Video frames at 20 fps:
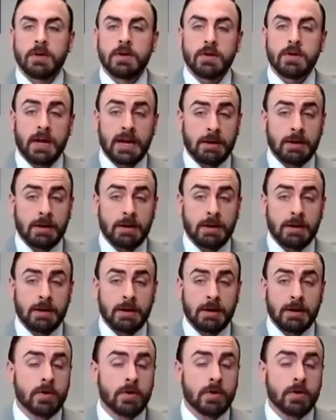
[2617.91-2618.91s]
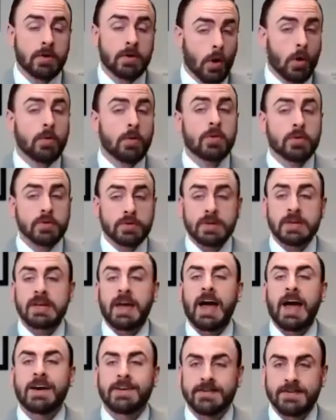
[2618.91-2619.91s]
Amazon never overtly
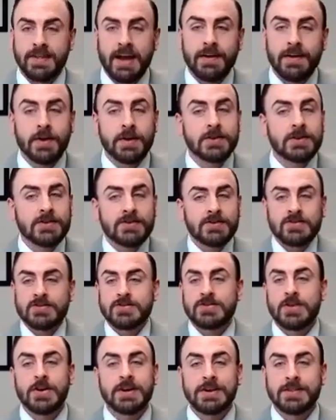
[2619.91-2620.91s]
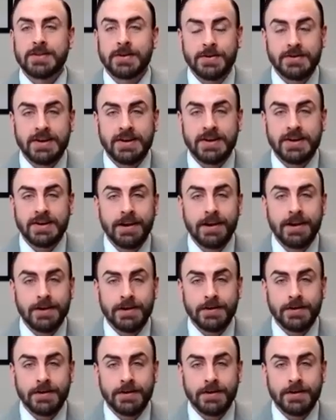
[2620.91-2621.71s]
asked that. They just studied their data.